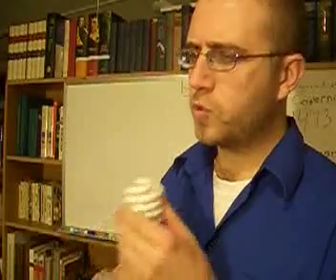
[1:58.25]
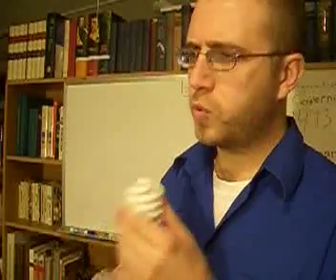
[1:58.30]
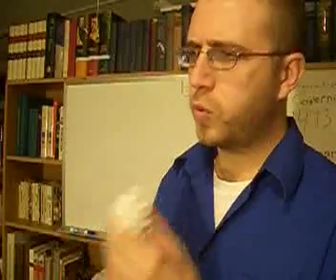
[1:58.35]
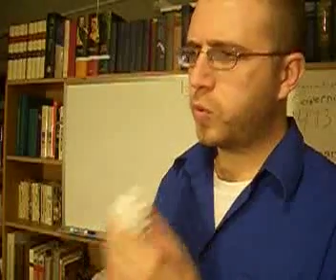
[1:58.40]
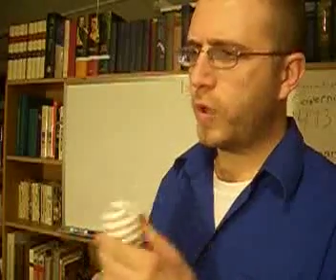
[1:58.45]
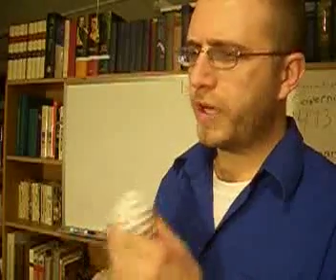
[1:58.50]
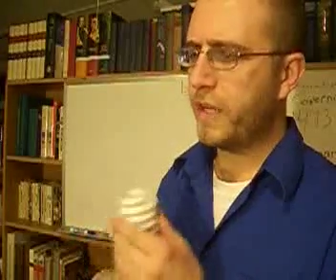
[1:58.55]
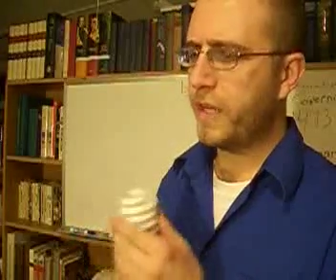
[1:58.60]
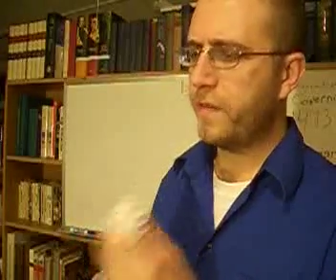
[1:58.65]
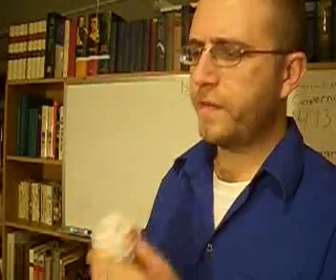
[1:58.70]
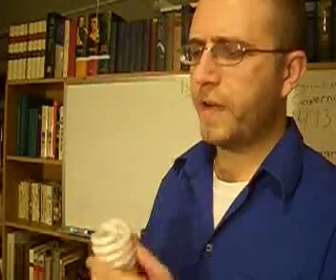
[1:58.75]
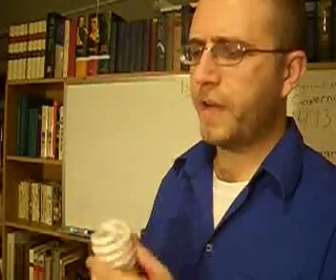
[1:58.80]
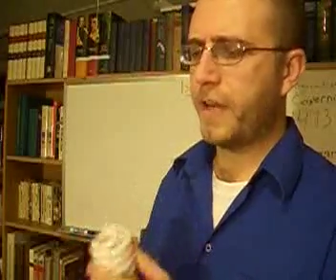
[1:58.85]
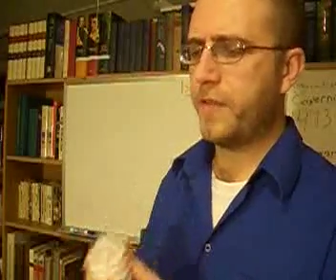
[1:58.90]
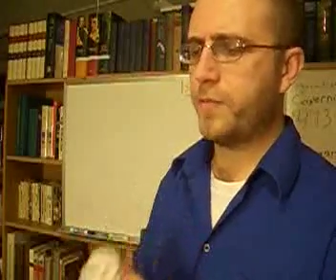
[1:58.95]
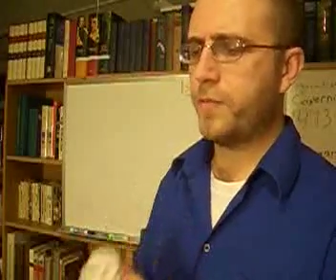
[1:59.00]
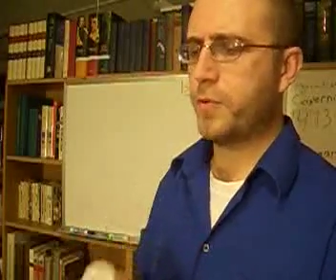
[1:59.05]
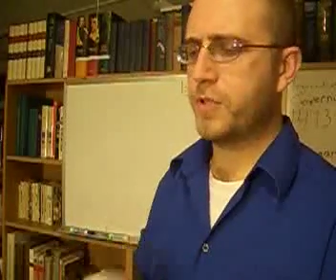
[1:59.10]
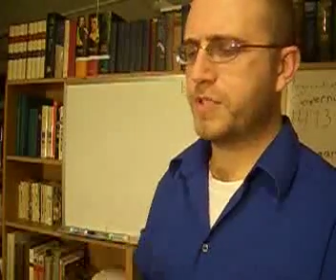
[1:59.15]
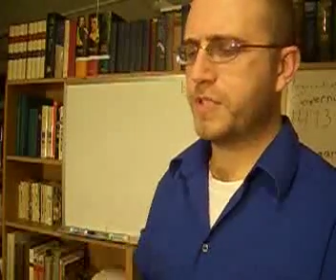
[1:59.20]

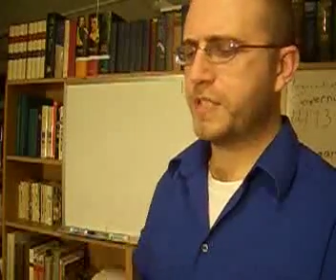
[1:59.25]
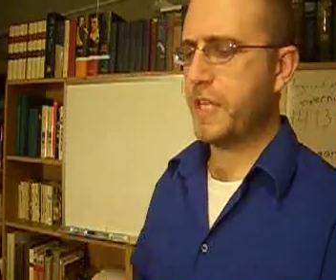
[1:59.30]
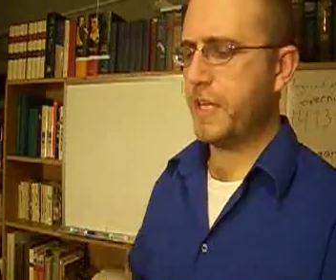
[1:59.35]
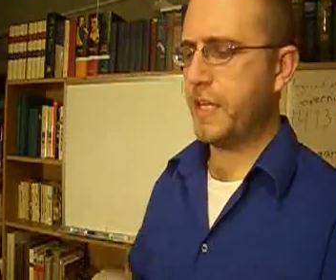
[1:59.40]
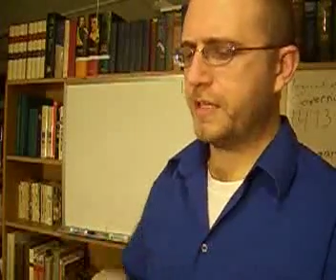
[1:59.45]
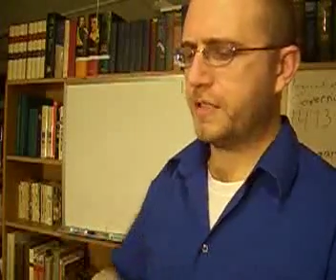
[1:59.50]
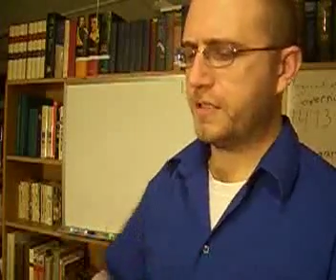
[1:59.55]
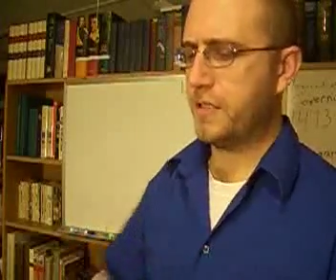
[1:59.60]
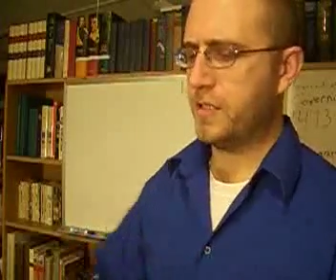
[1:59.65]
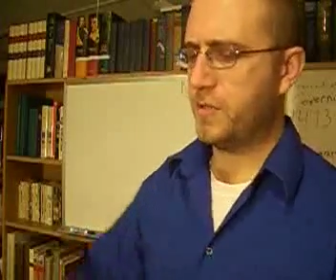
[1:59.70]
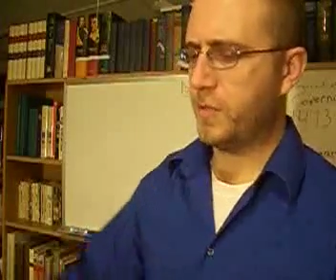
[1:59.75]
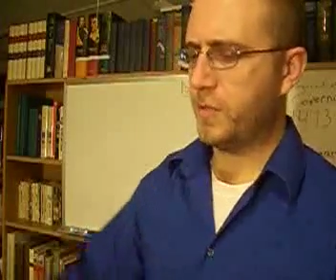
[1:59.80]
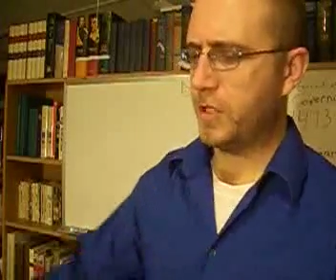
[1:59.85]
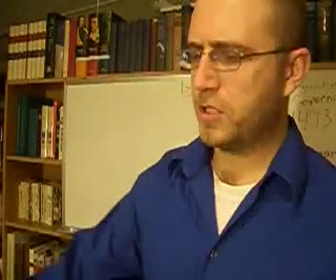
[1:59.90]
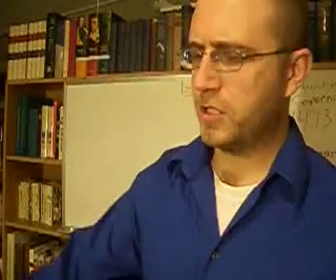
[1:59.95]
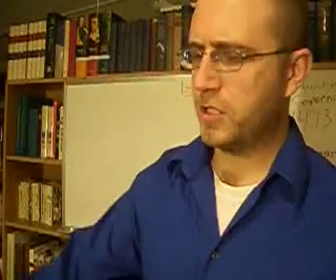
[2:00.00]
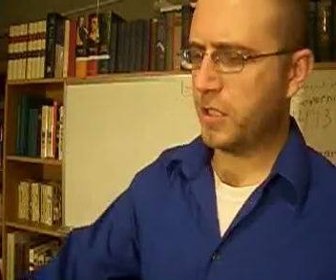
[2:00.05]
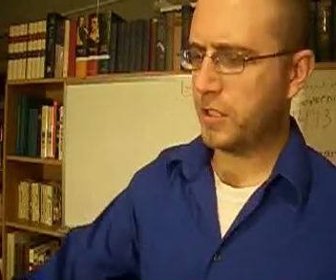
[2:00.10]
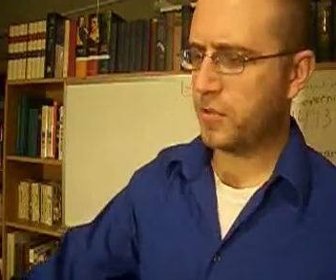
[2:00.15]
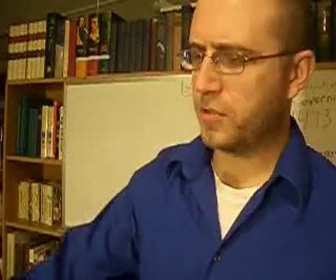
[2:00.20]
25% as
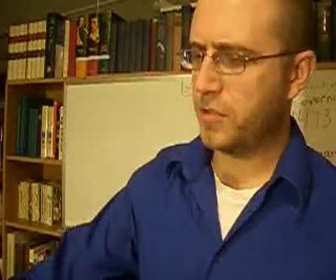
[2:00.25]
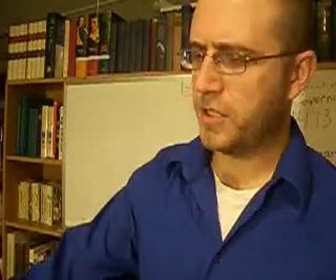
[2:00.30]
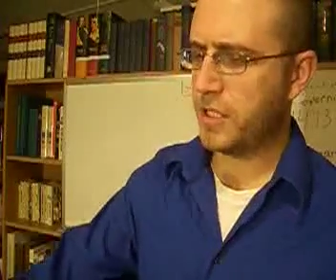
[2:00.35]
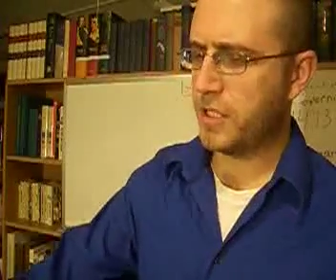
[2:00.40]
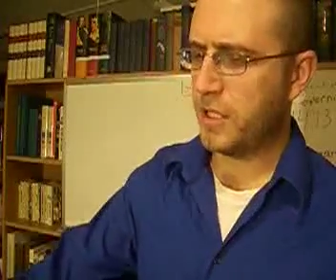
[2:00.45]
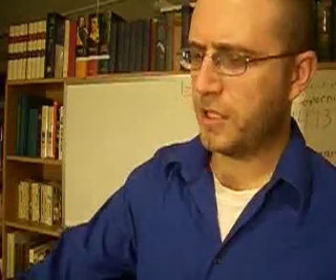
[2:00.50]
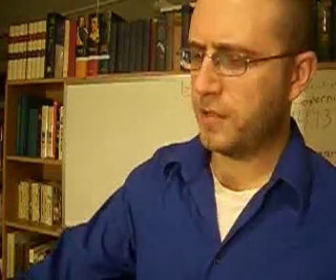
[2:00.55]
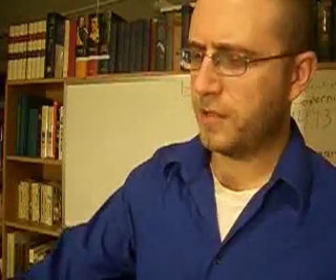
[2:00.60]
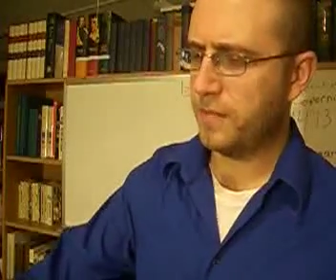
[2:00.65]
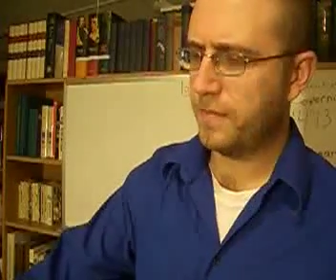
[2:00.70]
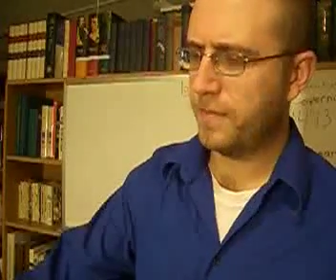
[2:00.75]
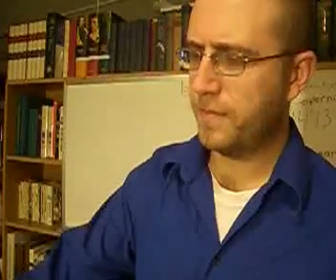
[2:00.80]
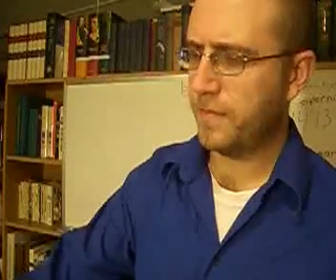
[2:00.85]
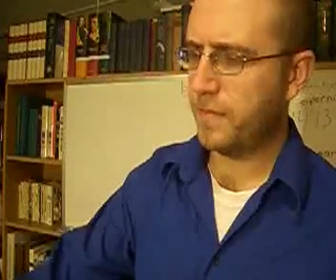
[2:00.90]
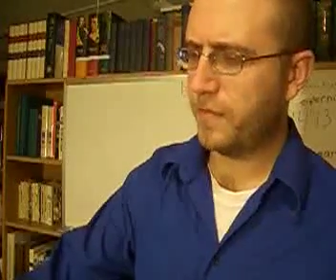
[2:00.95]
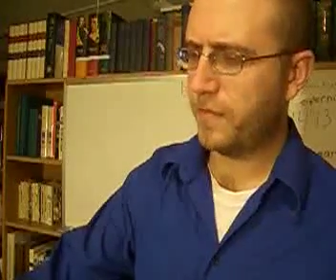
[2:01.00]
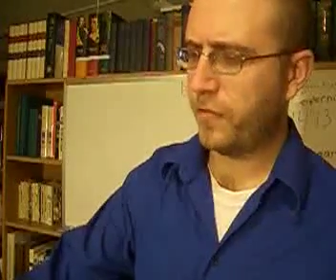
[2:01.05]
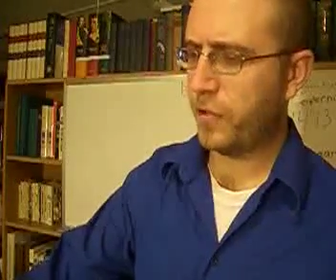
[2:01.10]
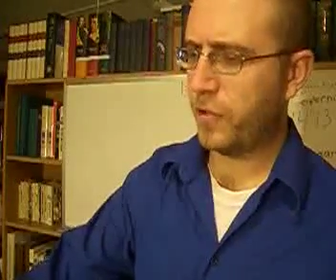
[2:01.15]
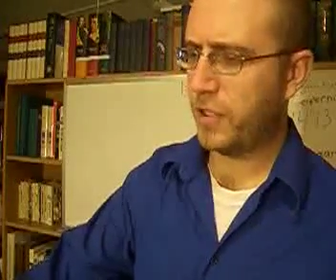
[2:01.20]
much electricity
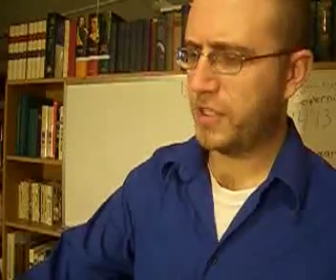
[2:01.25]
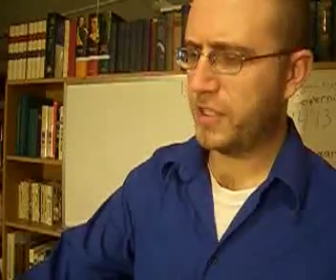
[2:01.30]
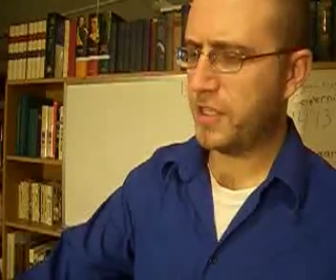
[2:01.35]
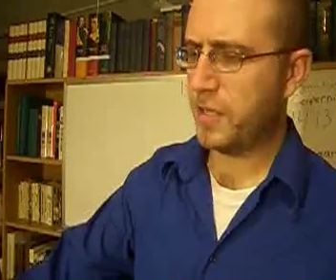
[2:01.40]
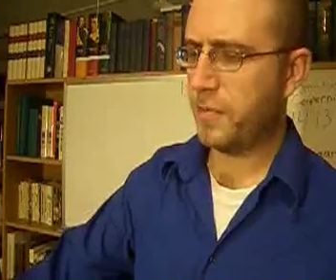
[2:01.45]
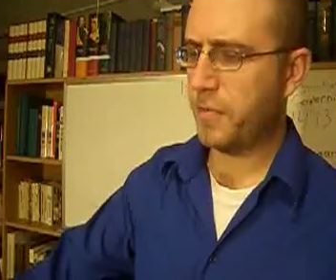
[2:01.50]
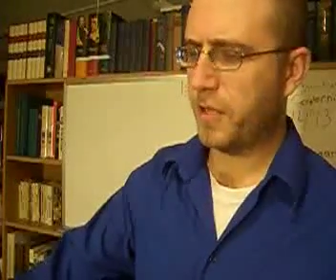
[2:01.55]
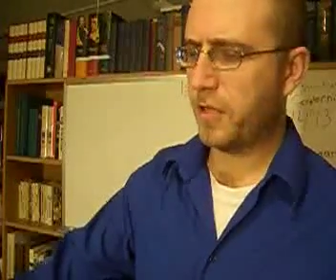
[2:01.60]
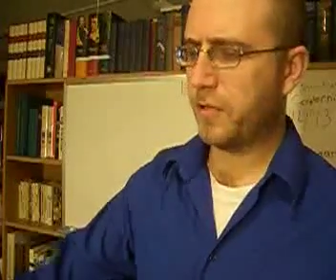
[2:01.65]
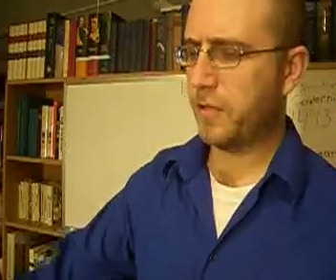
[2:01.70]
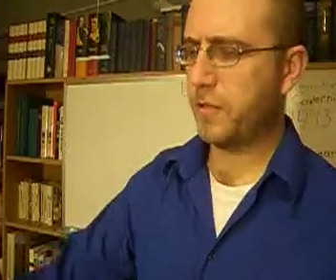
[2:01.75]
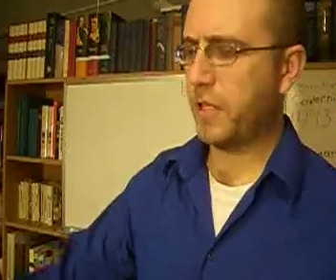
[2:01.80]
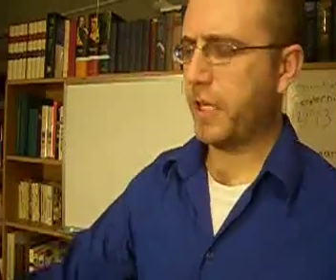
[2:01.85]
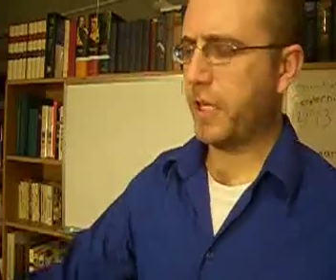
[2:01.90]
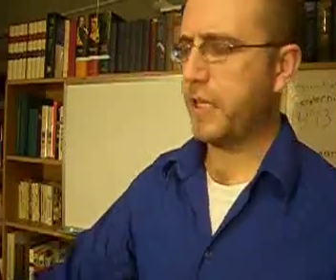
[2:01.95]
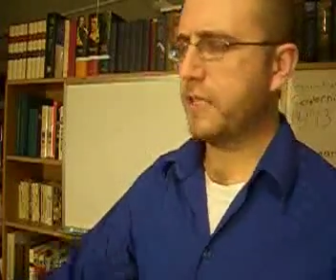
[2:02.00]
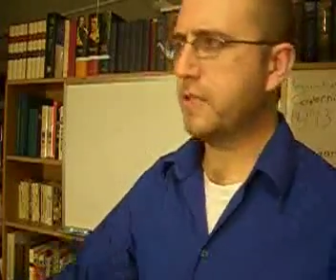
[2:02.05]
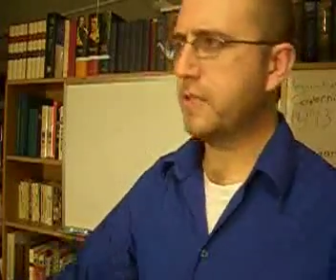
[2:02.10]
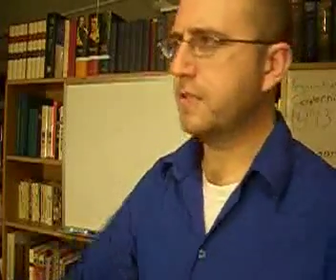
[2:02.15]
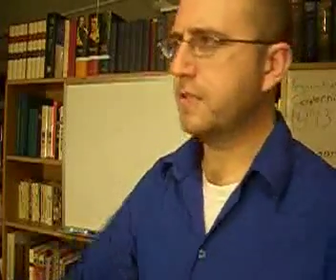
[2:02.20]
for the same amount of light.